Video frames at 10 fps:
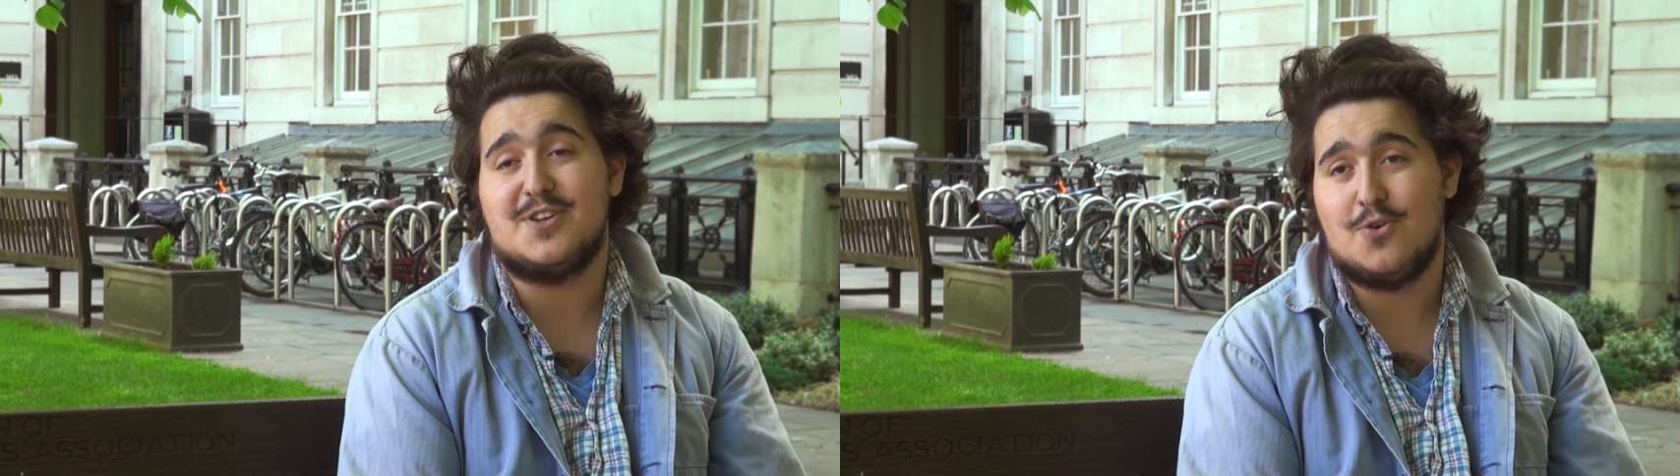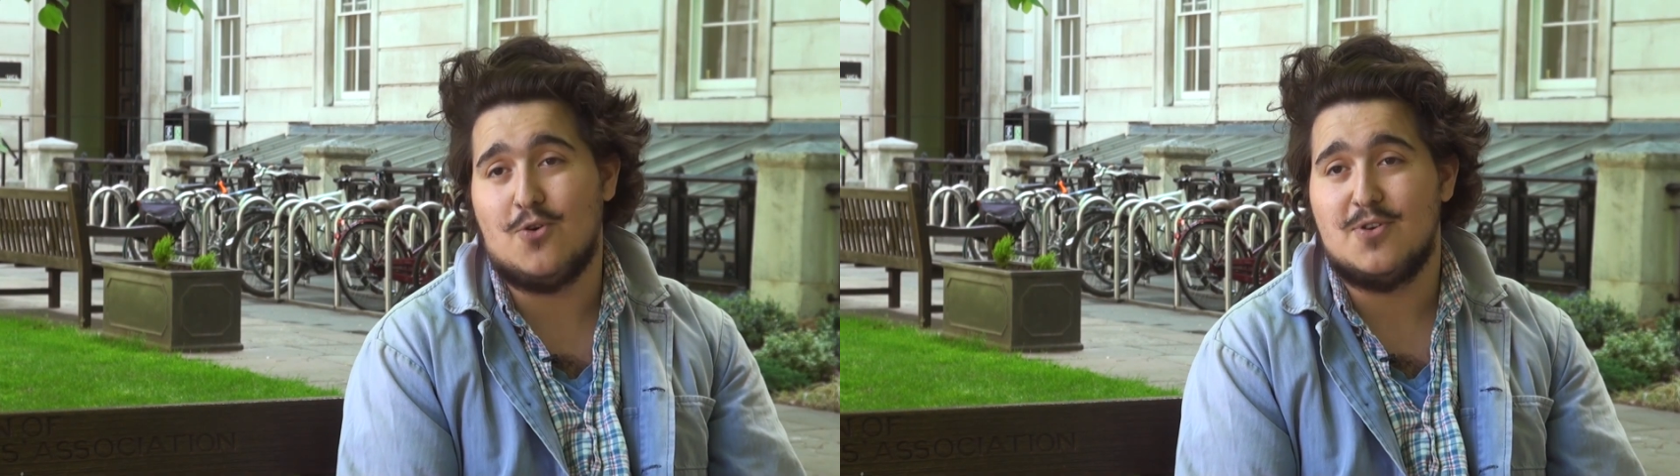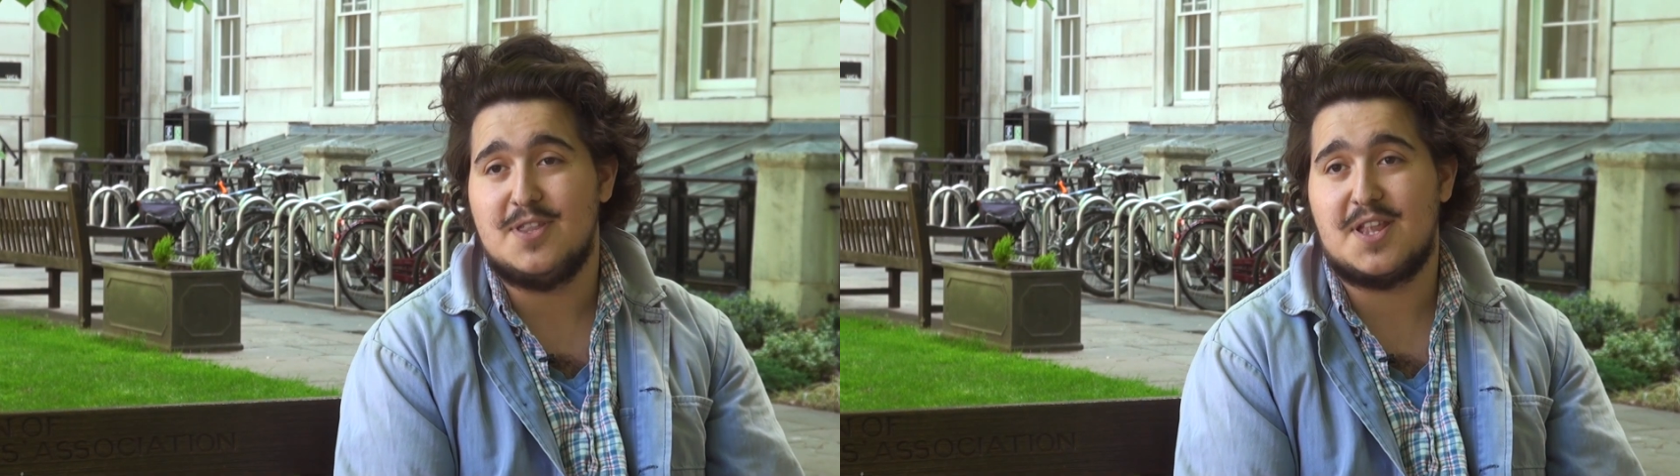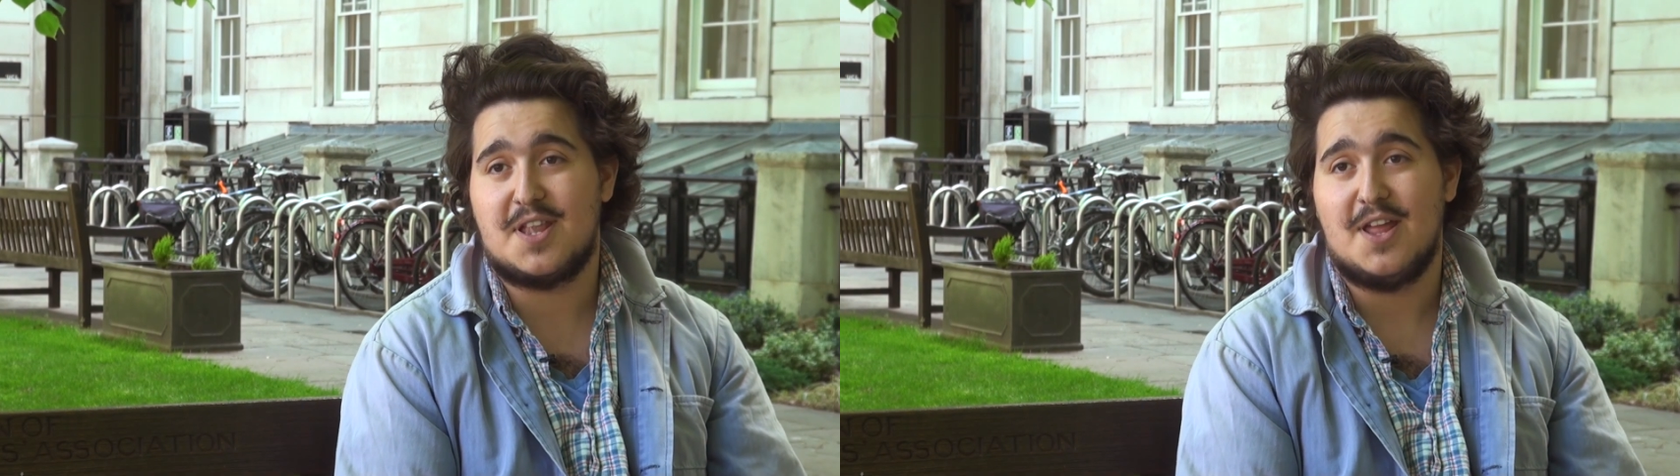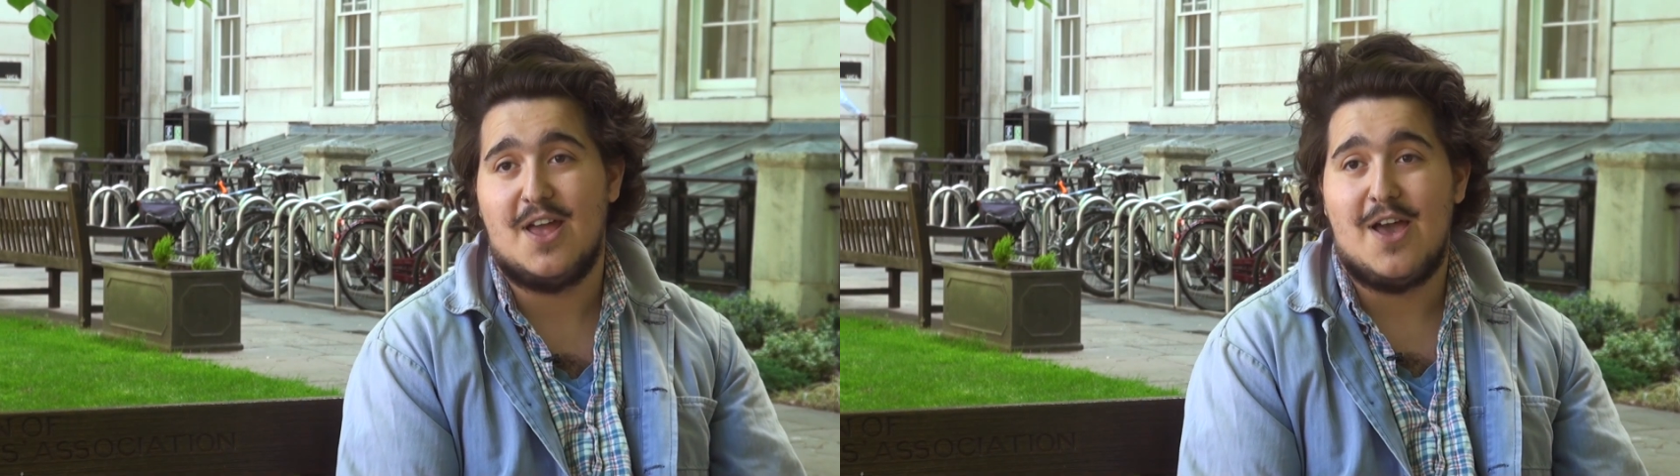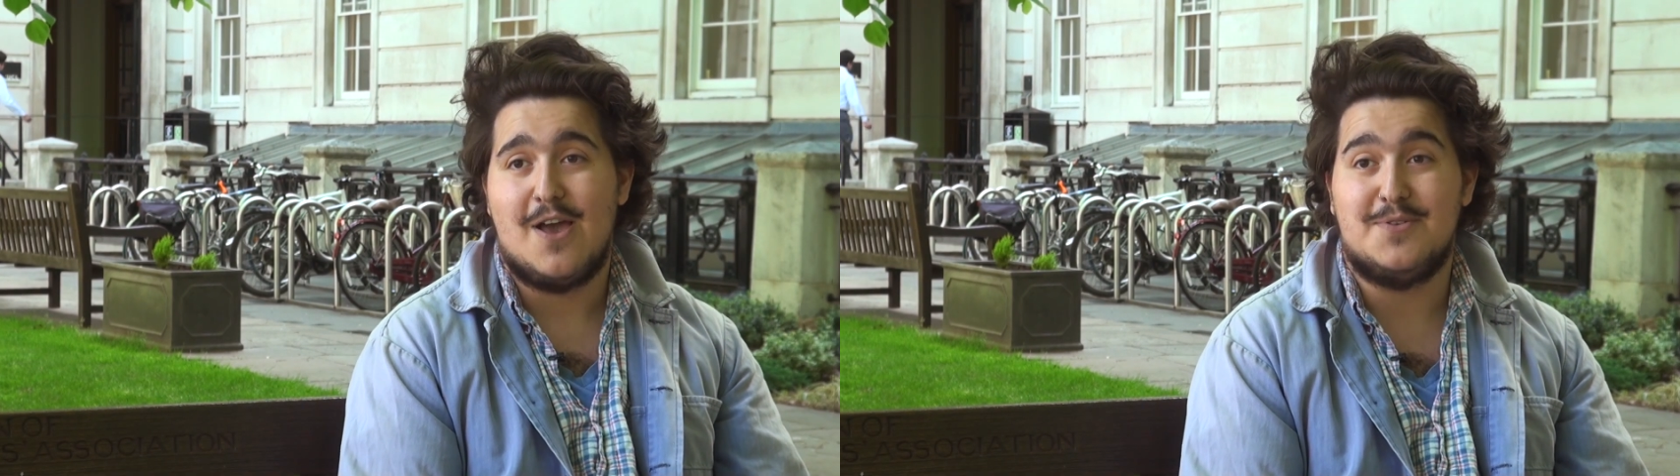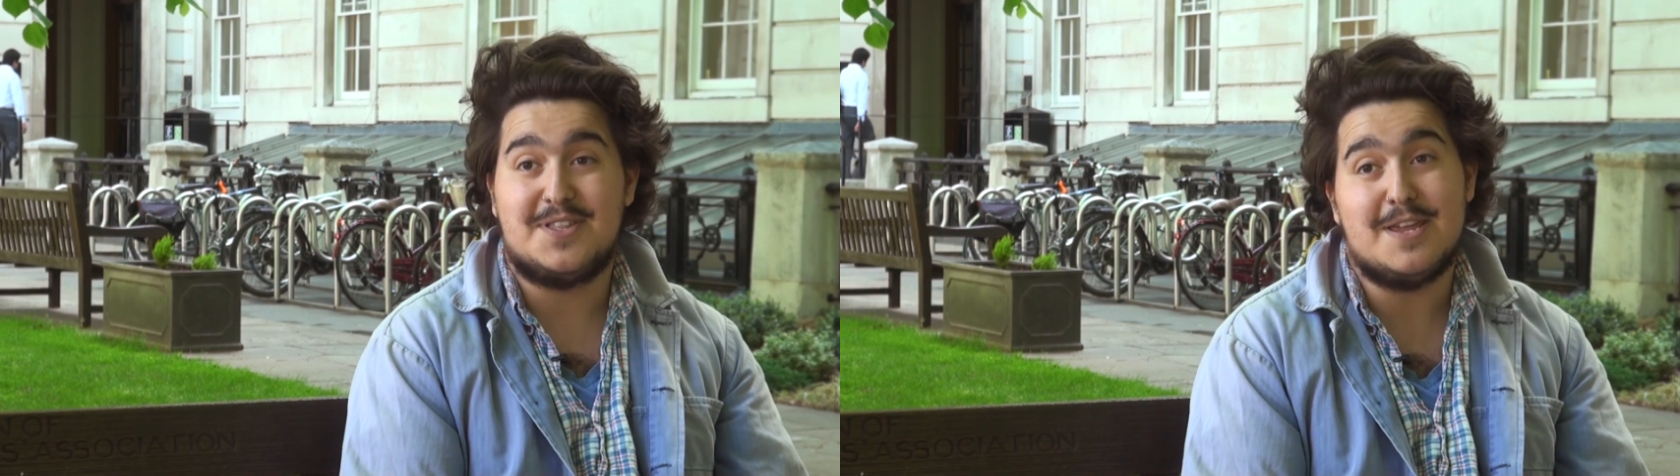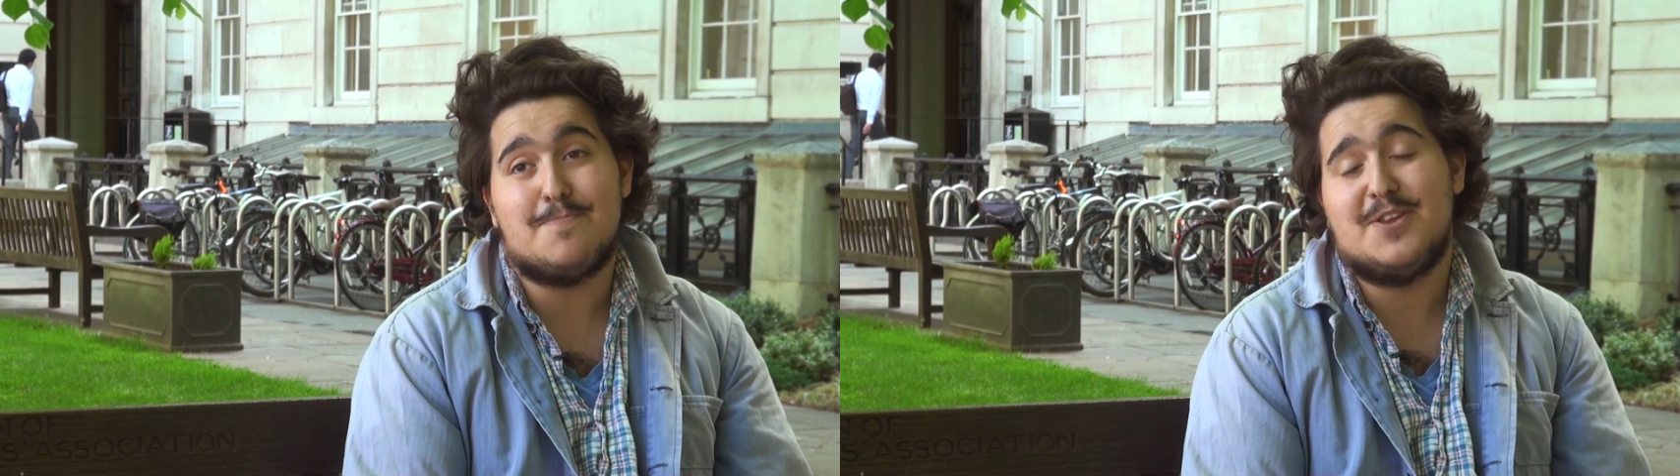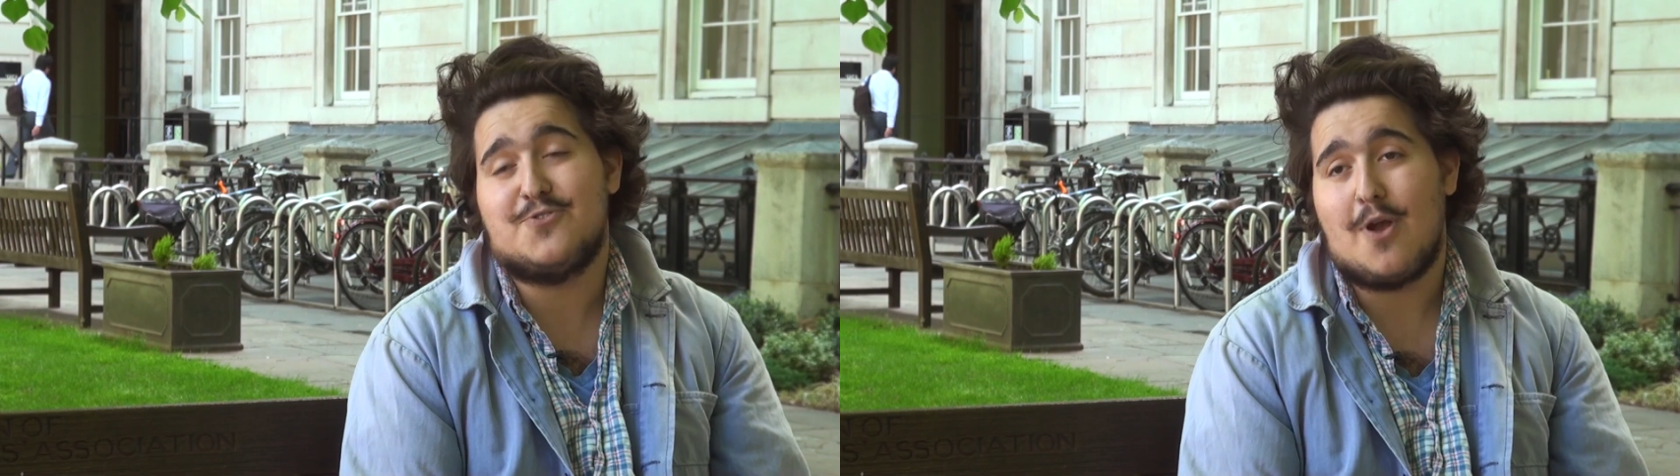courts was deeply